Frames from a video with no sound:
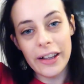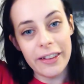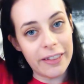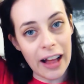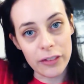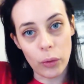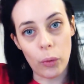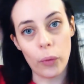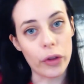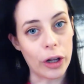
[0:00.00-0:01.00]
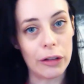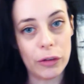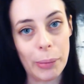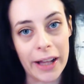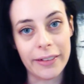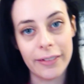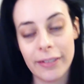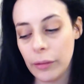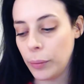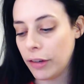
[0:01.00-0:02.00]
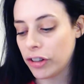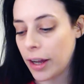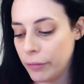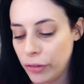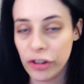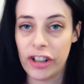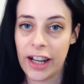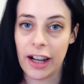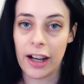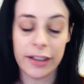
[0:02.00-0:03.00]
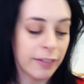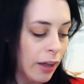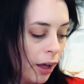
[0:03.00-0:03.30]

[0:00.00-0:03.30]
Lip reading: that's all the colourful pens that we have time for today, guys.